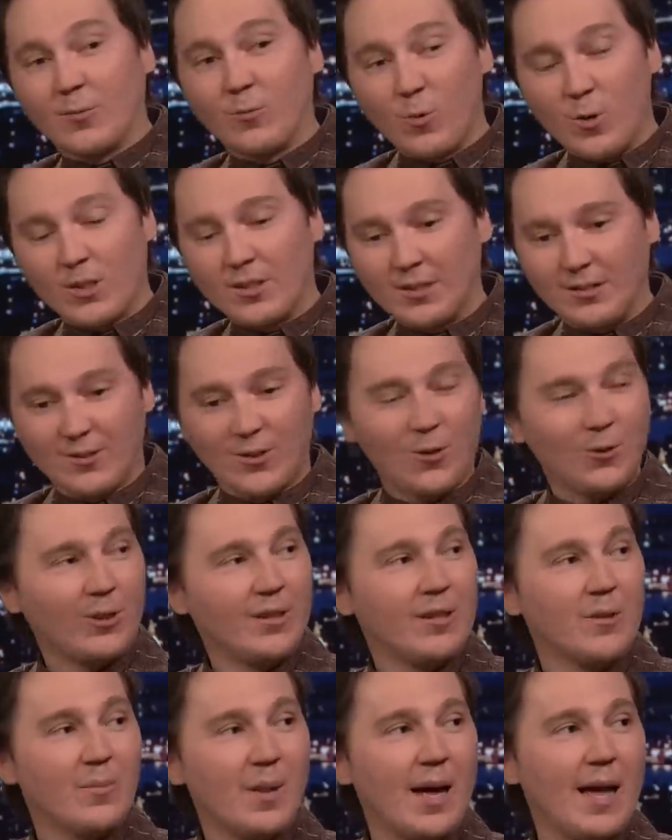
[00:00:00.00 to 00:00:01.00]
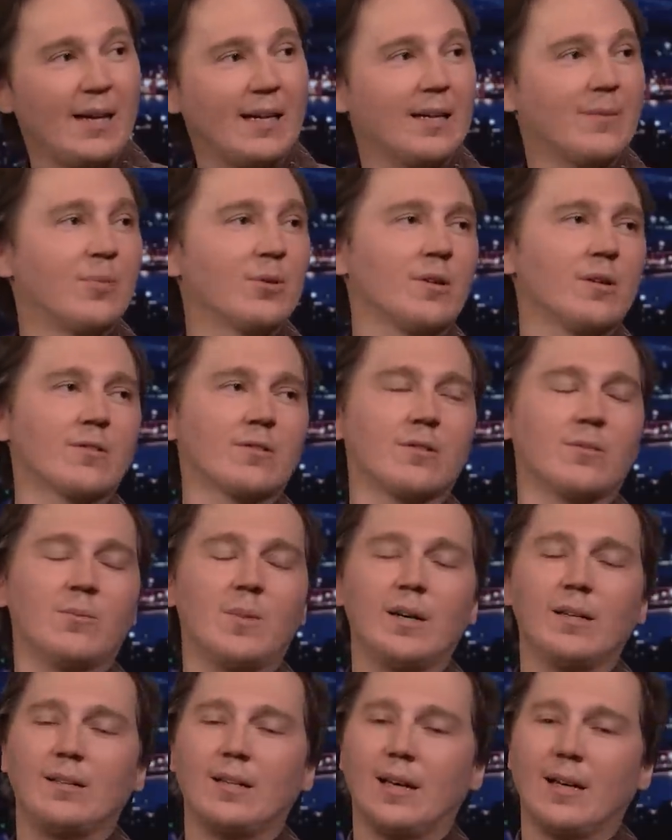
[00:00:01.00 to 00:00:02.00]
it wasn't totally in the bag yet. But also,
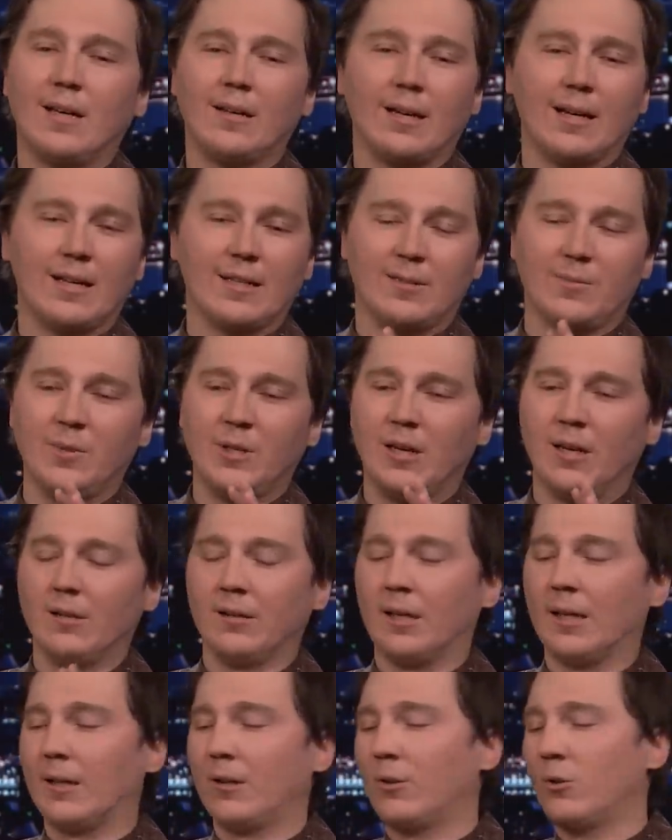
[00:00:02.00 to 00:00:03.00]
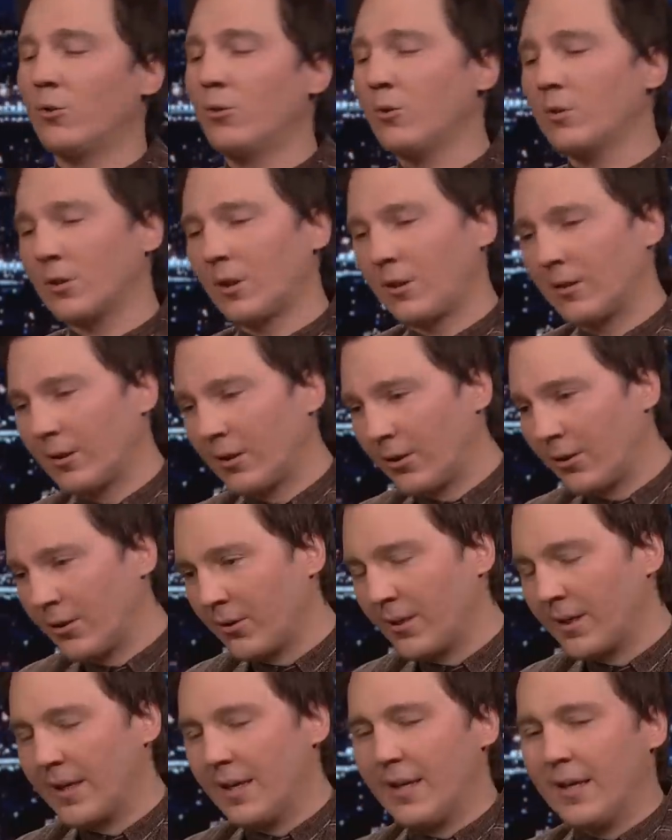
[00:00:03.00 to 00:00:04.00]
my dad has me on like Google
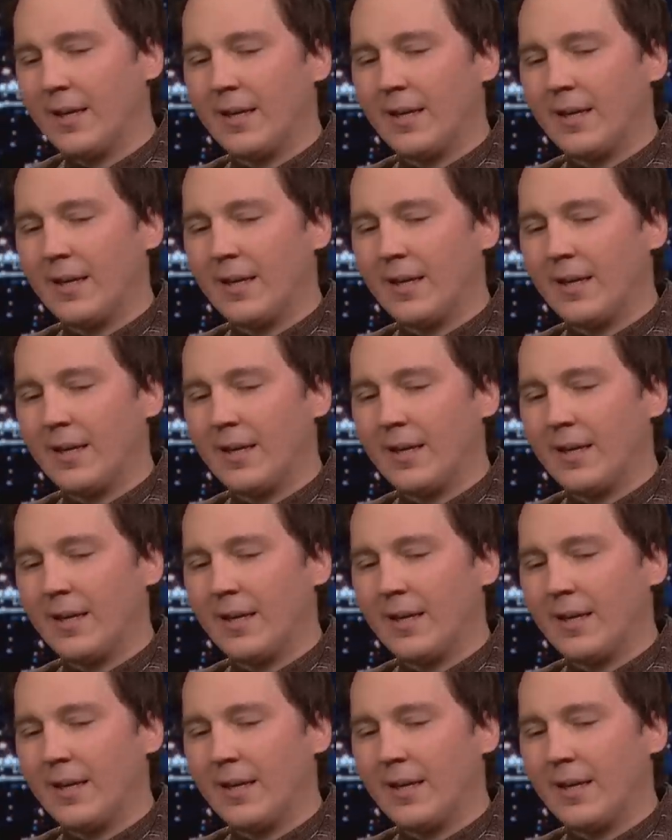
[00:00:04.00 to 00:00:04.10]
Alert.